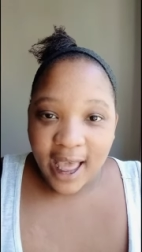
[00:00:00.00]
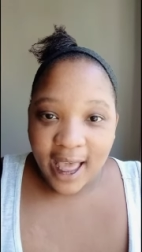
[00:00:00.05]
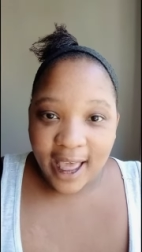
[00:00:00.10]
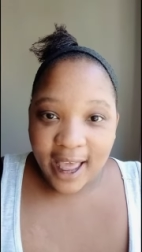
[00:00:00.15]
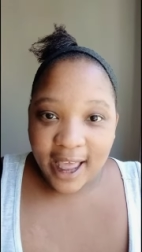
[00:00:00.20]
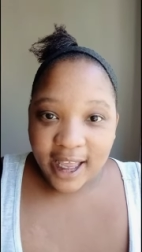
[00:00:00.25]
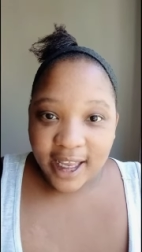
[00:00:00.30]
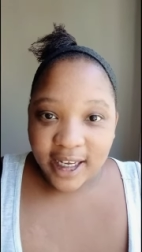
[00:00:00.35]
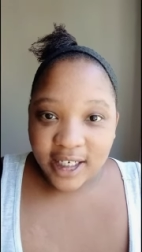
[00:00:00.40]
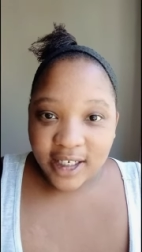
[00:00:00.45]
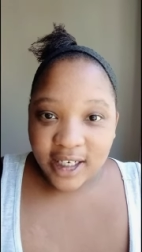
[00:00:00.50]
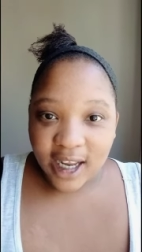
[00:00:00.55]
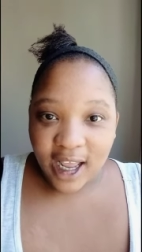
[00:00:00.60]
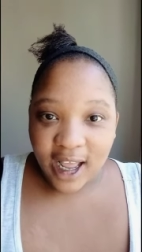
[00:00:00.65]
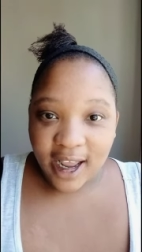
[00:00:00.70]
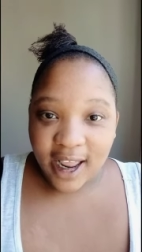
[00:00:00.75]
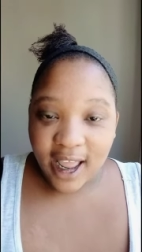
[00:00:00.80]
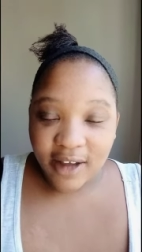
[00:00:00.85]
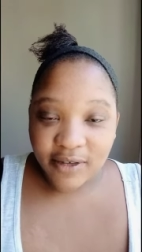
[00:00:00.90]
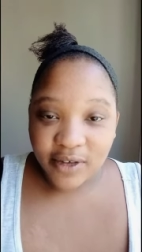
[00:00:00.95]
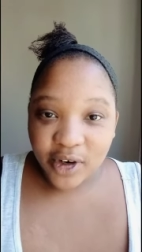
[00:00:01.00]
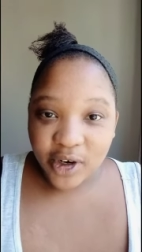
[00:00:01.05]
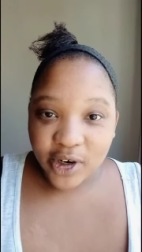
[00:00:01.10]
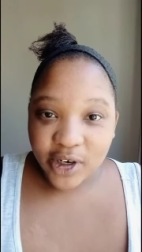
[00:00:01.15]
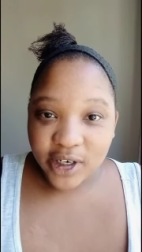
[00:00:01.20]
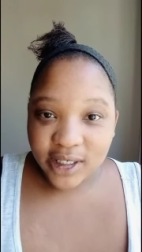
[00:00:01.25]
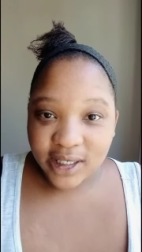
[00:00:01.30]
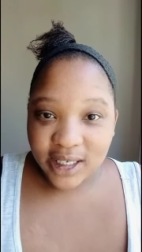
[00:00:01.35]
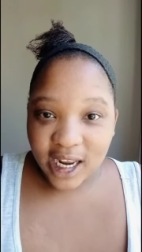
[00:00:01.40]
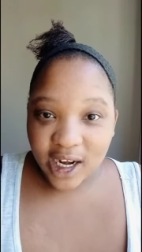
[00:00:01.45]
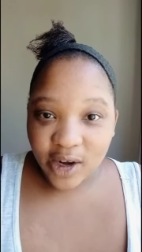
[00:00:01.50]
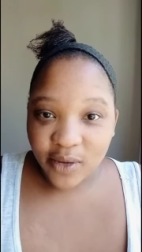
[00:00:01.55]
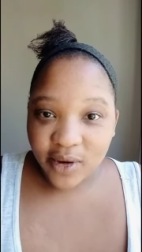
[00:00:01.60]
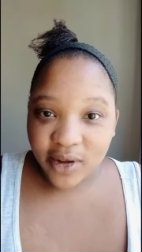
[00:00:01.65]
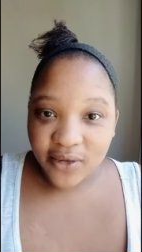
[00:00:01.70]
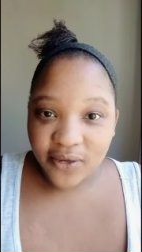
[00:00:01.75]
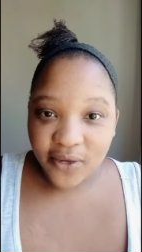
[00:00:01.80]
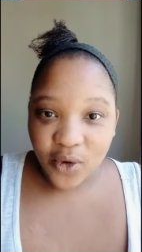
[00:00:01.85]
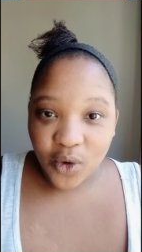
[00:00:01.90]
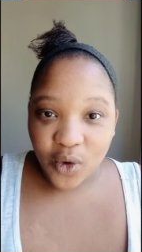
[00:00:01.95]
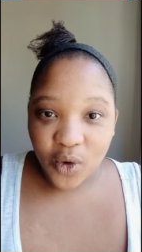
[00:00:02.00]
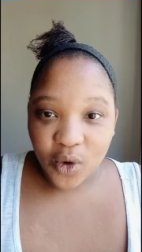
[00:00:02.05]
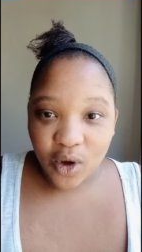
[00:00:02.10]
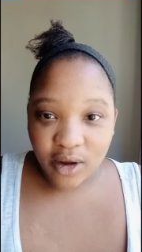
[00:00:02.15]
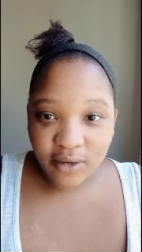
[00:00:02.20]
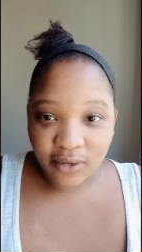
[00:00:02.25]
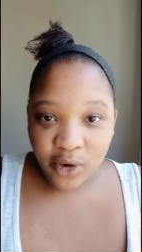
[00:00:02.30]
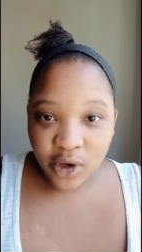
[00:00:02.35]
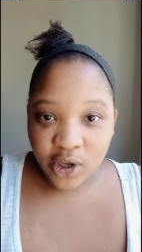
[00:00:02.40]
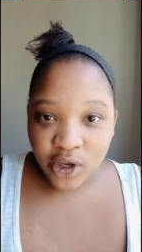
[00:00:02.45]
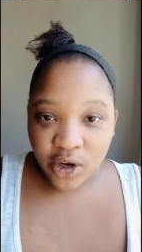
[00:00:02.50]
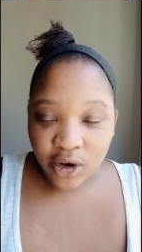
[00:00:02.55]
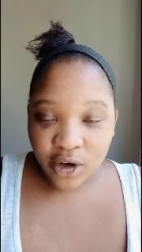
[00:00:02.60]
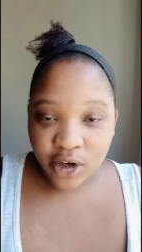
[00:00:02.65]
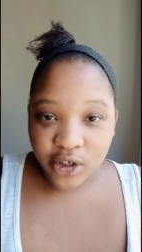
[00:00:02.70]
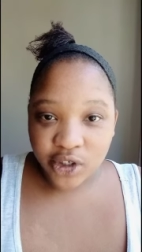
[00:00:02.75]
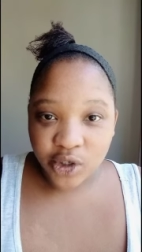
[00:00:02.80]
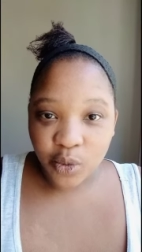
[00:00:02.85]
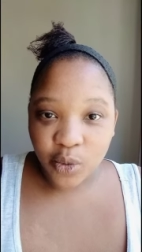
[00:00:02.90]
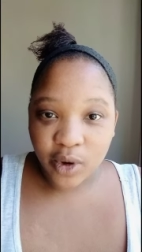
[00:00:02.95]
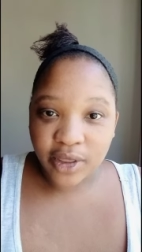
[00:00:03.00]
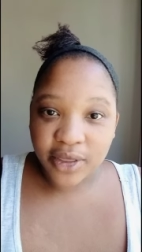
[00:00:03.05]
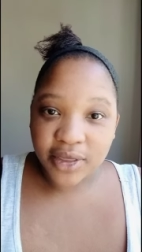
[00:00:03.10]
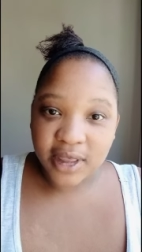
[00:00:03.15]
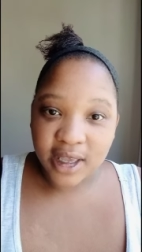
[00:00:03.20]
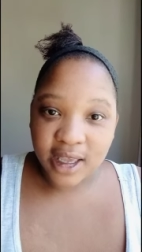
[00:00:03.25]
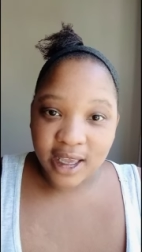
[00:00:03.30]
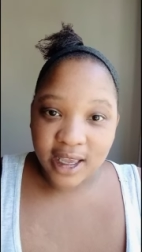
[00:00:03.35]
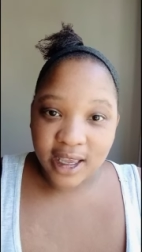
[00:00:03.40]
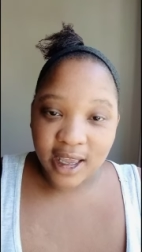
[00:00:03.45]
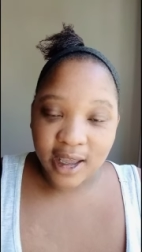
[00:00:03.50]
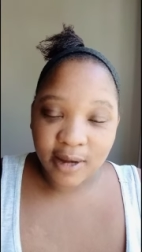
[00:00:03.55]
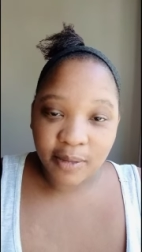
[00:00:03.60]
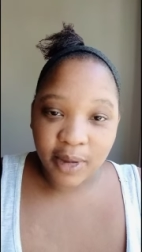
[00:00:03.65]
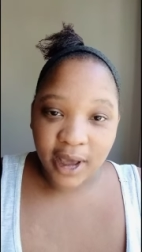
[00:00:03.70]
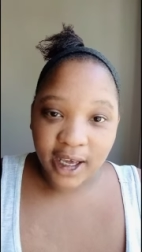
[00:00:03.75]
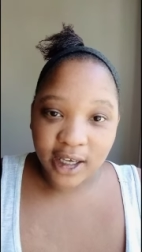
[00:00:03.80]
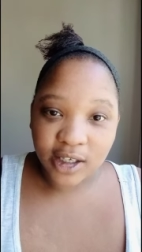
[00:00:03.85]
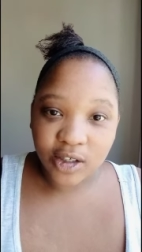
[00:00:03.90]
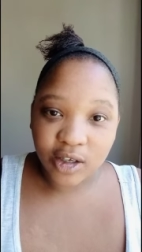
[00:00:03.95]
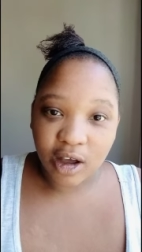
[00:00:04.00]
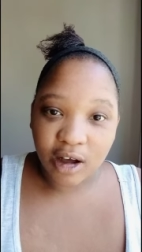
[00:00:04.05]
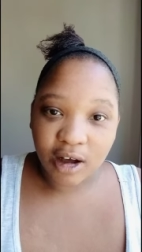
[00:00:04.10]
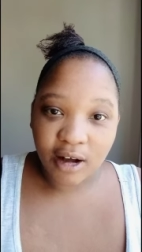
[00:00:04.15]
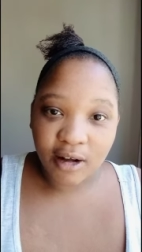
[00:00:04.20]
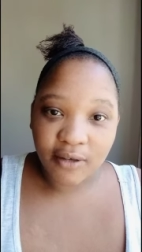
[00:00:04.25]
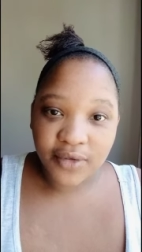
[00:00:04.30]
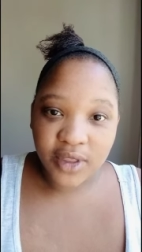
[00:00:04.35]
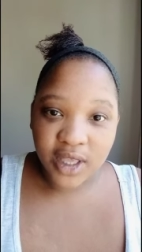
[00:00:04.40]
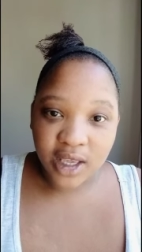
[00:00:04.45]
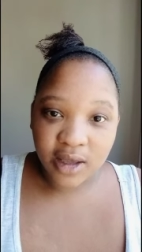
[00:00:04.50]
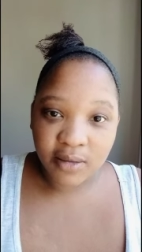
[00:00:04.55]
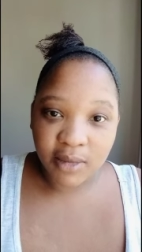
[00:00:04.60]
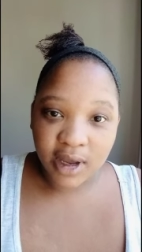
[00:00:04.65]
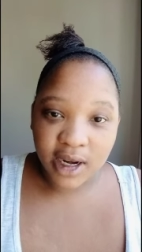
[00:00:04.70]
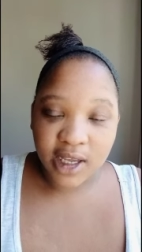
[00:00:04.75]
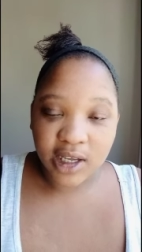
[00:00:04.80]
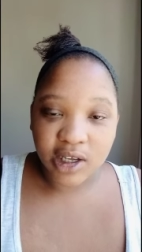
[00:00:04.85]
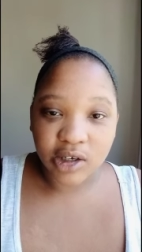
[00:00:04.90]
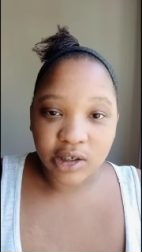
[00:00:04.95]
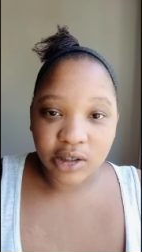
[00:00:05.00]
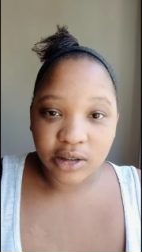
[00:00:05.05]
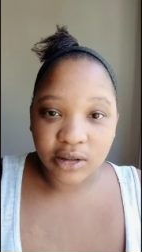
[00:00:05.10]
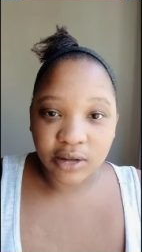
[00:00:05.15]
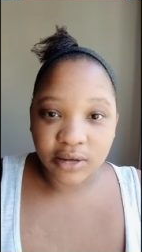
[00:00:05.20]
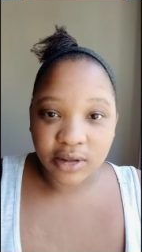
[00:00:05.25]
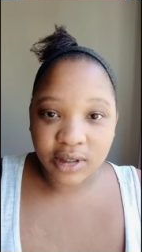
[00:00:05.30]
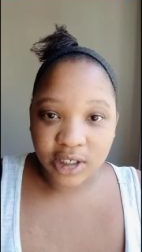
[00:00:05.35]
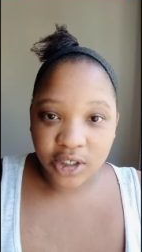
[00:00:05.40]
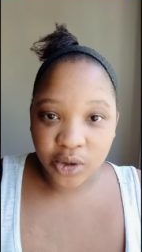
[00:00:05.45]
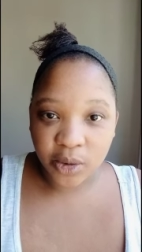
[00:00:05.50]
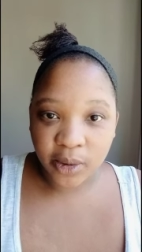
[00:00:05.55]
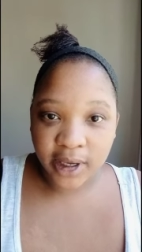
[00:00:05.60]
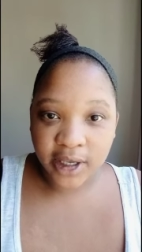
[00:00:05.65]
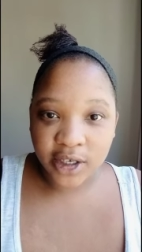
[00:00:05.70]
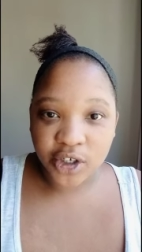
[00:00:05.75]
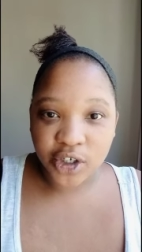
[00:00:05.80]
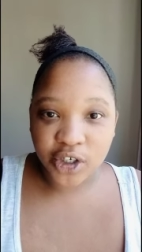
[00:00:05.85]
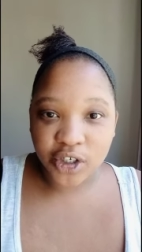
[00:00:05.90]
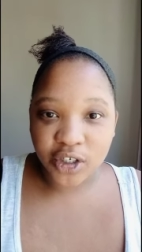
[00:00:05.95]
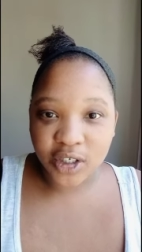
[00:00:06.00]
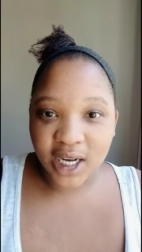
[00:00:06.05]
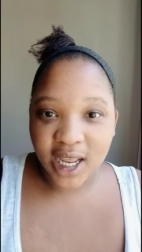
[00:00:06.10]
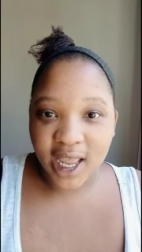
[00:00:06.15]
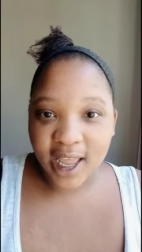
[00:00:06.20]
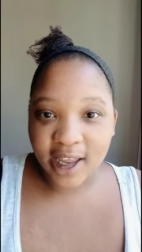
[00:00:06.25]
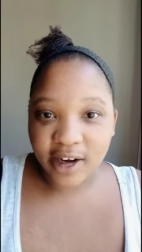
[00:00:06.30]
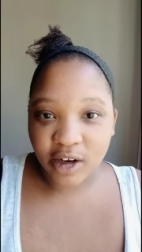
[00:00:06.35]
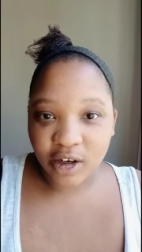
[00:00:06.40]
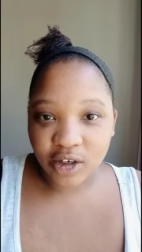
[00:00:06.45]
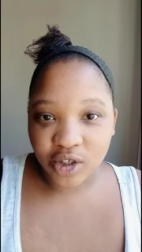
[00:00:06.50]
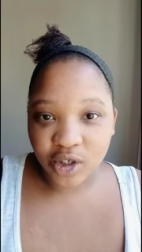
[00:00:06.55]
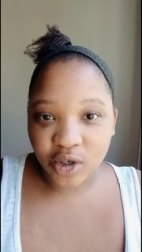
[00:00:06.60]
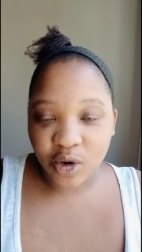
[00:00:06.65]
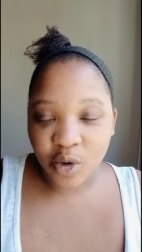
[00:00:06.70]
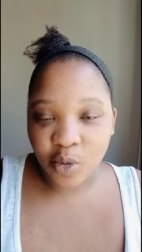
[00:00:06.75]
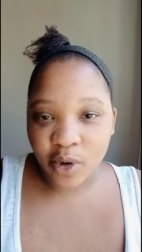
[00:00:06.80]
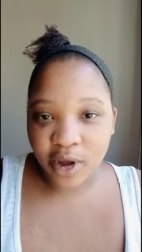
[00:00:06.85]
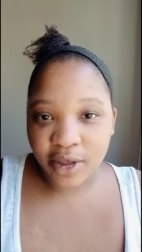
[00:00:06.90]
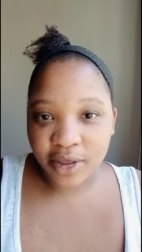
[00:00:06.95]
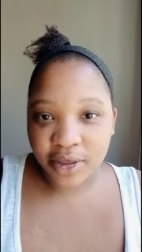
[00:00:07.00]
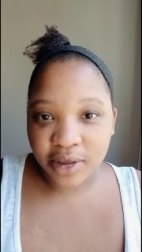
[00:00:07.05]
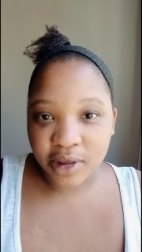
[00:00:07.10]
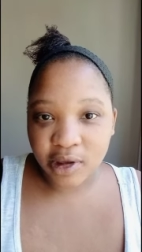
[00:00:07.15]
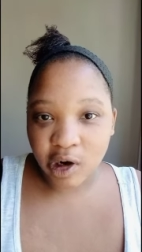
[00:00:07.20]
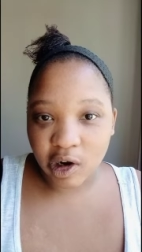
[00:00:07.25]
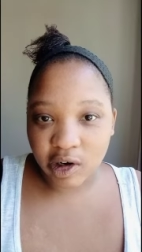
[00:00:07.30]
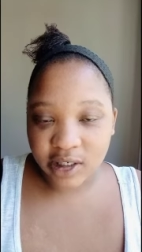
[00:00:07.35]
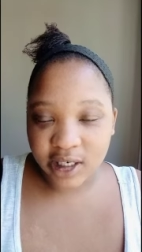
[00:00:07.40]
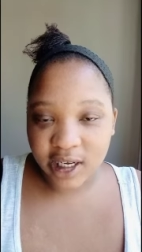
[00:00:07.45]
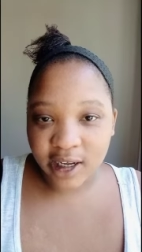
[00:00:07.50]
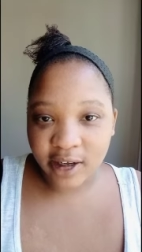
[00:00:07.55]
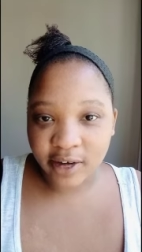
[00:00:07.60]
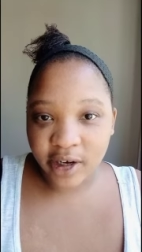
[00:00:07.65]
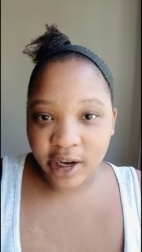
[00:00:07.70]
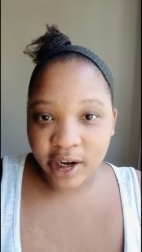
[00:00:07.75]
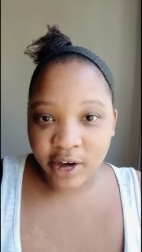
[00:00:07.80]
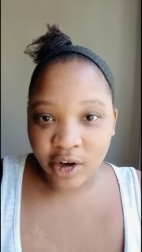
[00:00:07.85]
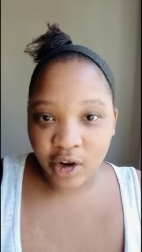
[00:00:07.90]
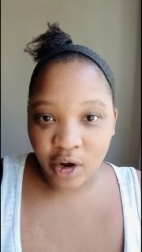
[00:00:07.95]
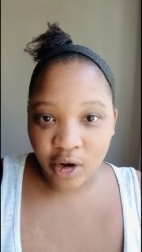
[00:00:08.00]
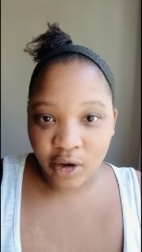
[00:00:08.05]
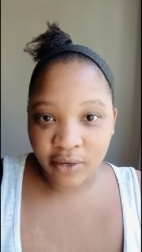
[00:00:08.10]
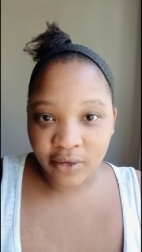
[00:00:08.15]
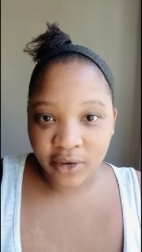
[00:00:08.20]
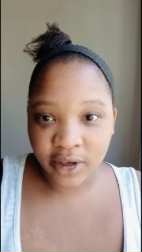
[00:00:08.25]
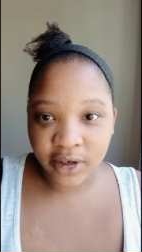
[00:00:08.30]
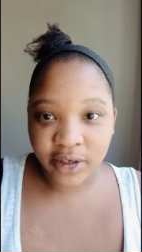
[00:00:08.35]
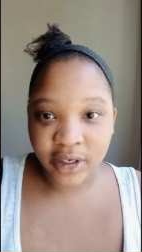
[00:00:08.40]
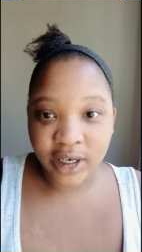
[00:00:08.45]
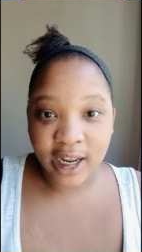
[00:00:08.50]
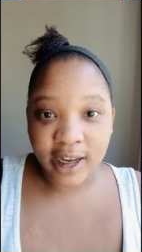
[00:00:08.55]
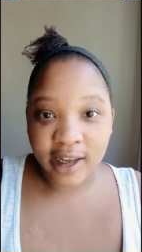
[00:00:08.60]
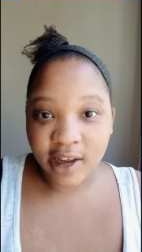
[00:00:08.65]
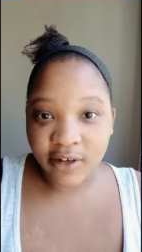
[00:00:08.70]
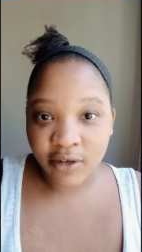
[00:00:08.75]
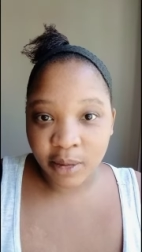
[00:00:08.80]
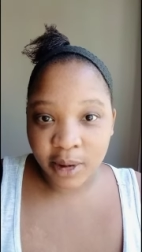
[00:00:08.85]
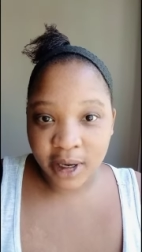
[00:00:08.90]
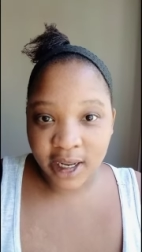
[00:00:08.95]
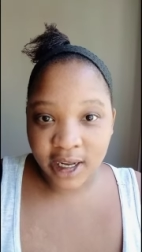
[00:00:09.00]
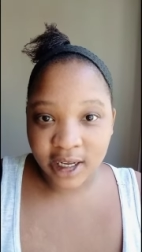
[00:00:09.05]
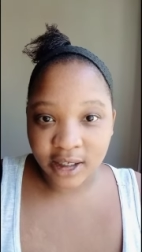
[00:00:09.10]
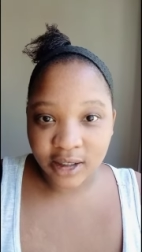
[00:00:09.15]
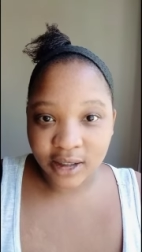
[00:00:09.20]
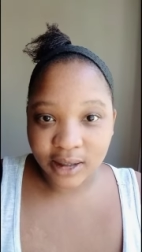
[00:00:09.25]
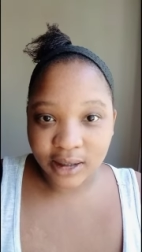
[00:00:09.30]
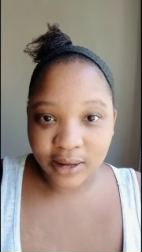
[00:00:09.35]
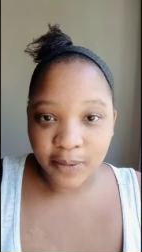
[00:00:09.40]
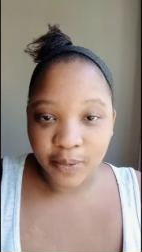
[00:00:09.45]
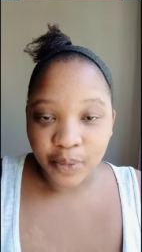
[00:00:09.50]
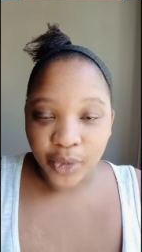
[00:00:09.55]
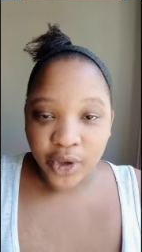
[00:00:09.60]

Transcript: And I have not earned a salary for over a year with the impacts of the medical situation and also with the lockdown and COVID, like everybody else.